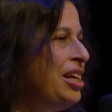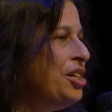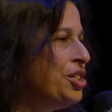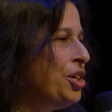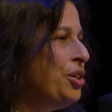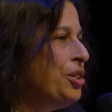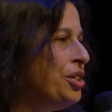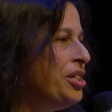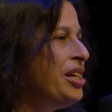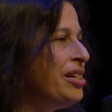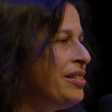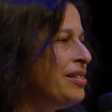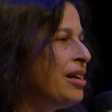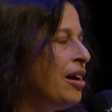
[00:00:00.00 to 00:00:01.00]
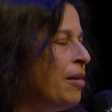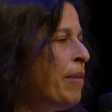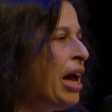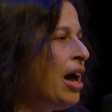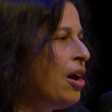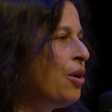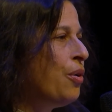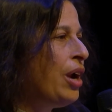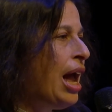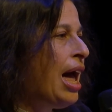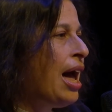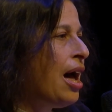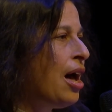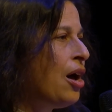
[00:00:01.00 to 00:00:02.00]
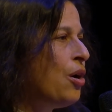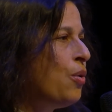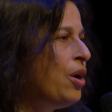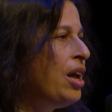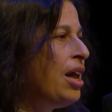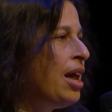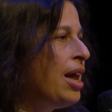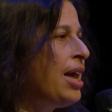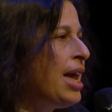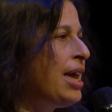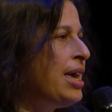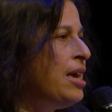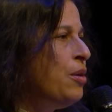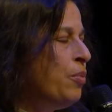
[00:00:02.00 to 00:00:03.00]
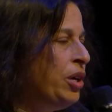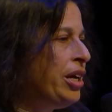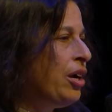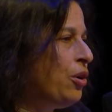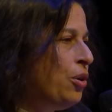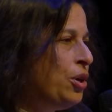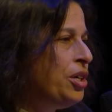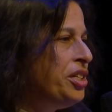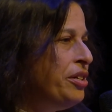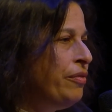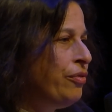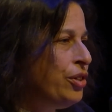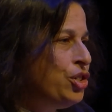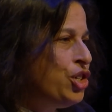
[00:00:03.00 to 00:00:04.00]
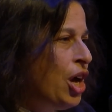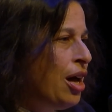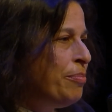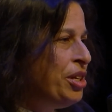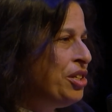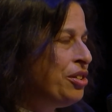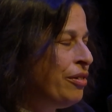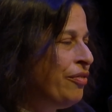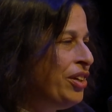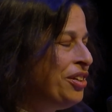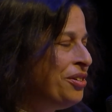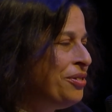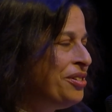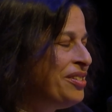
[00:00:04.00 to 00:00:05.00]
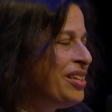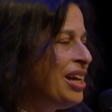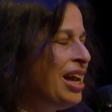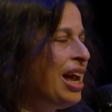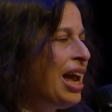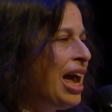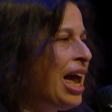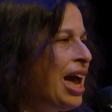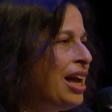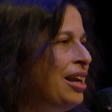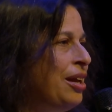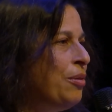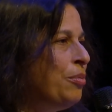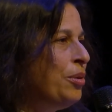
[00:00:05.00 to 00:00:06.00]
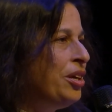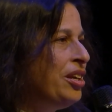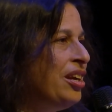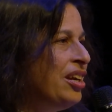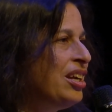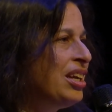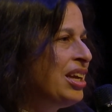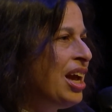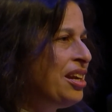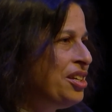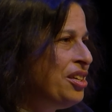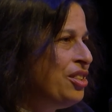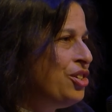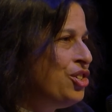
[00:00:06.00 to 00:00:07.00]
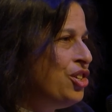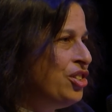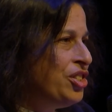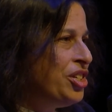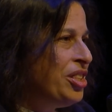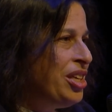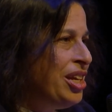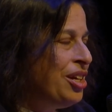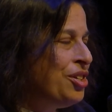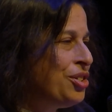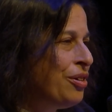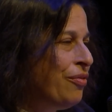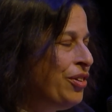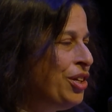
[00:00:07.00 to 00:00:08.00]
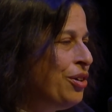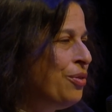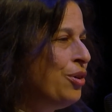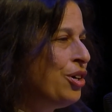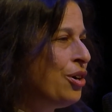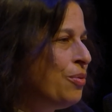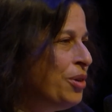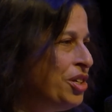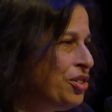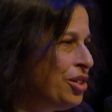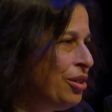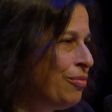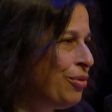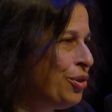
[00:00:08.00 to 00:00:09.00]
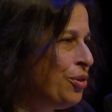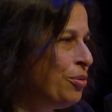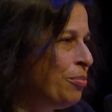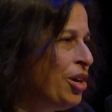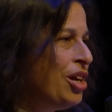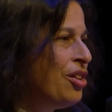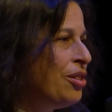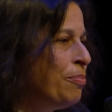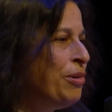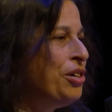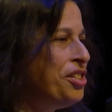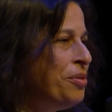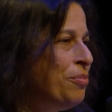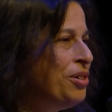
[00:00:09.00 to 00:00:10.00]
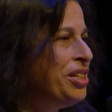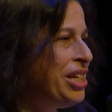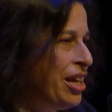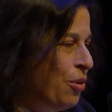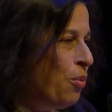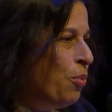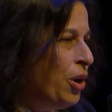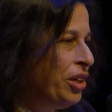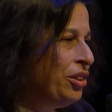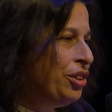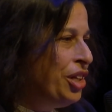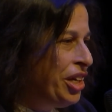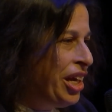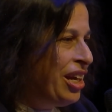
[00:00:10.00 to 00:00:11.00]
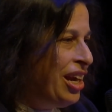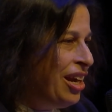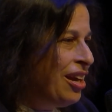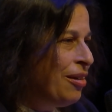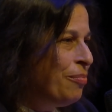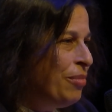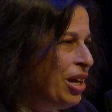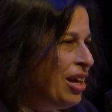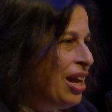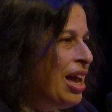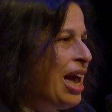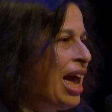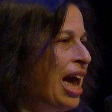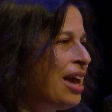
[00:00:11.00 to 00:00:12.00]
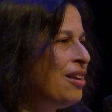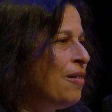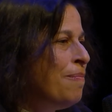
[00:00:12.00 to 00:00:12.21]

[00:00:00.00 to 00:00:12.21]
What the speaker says: he told us about how he would get called in for job interviews, and he would get to the interview, go into the room, the person would take one look at him and